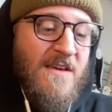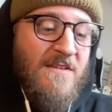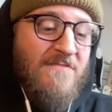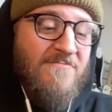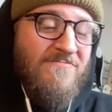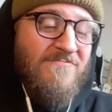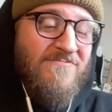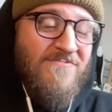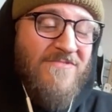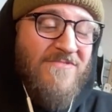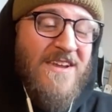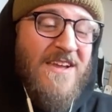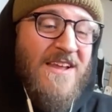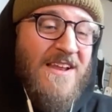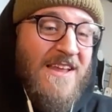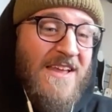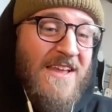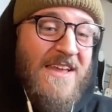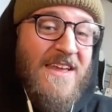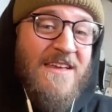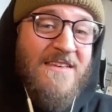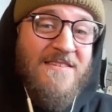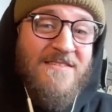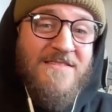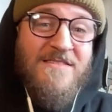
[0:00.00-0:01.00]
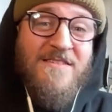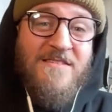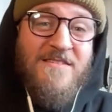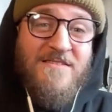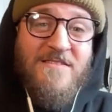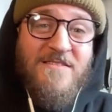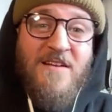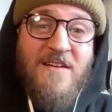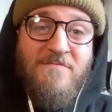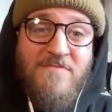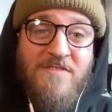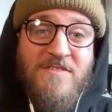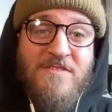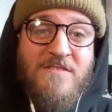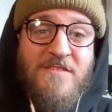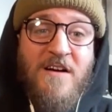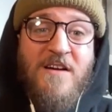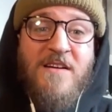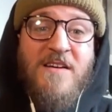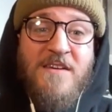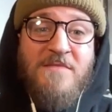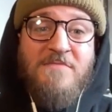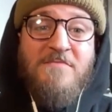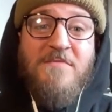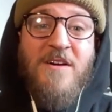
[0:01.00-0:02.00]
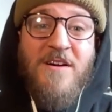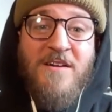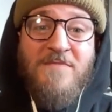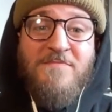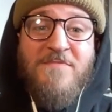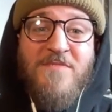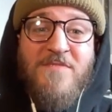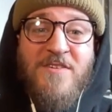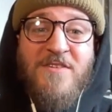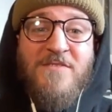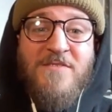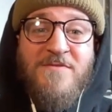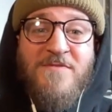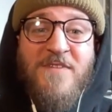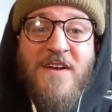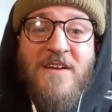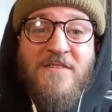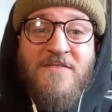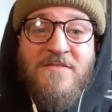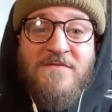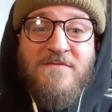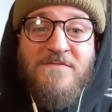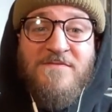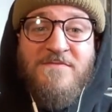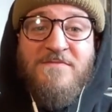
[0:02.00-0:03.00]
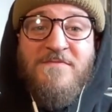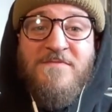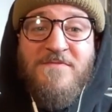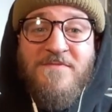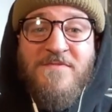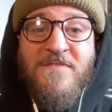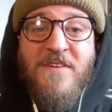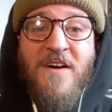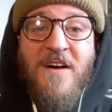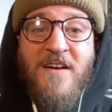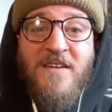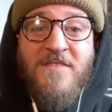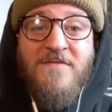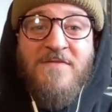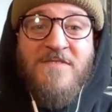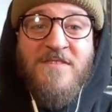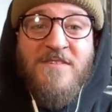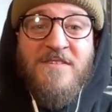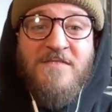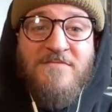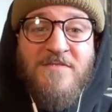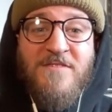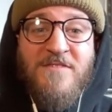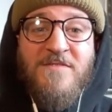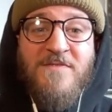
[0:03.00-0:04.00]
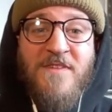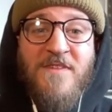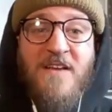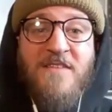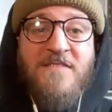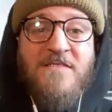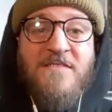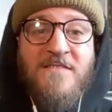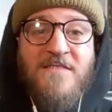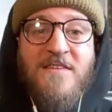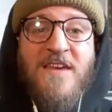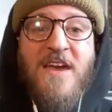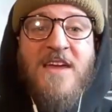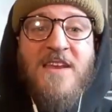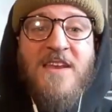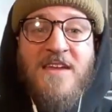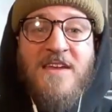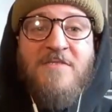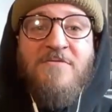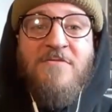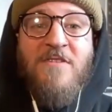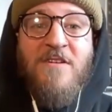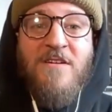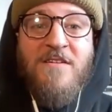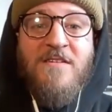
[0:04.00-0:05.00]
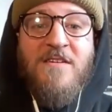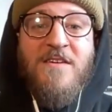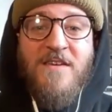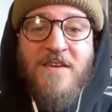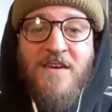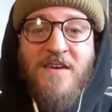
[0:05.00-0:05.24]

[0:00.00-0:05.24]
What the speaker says: really, it's because I'm stuck in my 2005 to 2010 era,